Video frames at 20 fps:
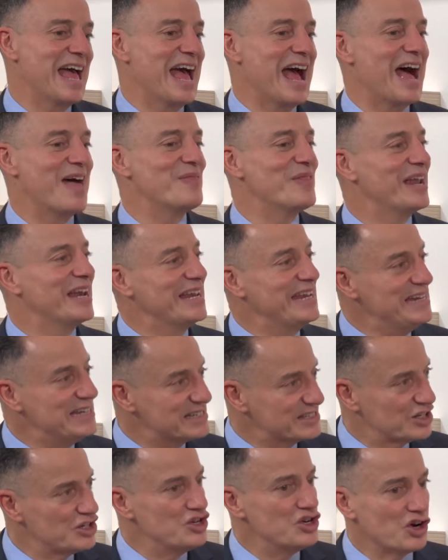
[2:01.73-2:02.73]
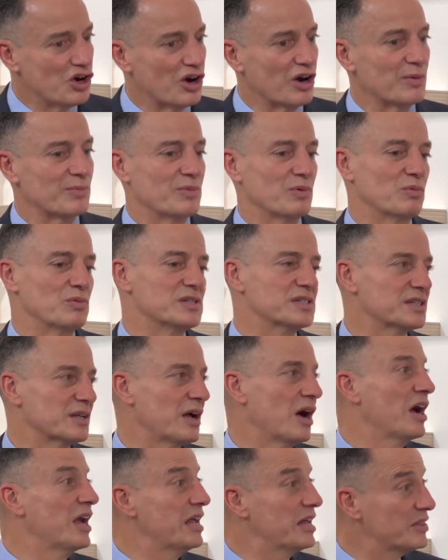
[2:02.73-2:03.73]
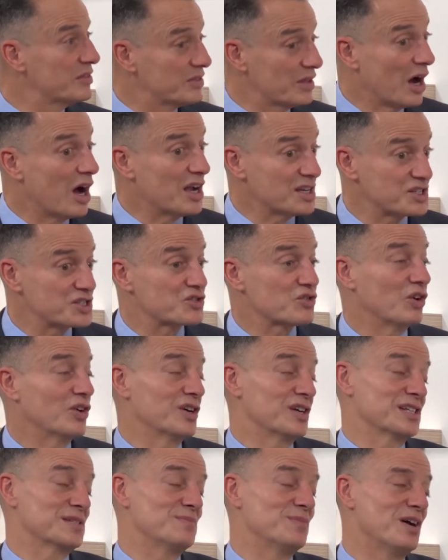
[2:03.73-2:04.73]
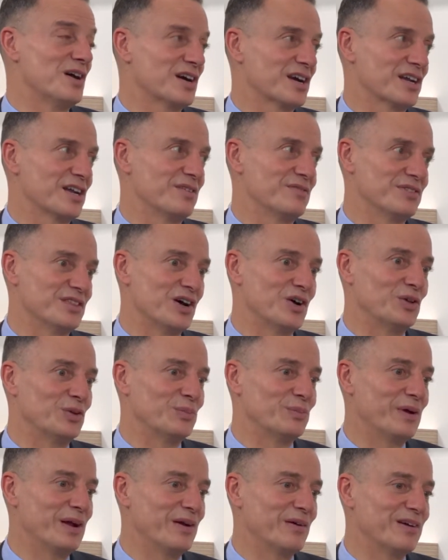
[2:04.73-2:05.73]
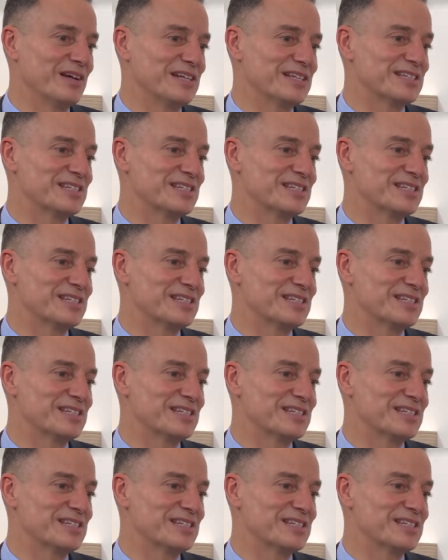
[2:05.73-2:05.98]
And then Eastern Europe was our strongest market over the whole period.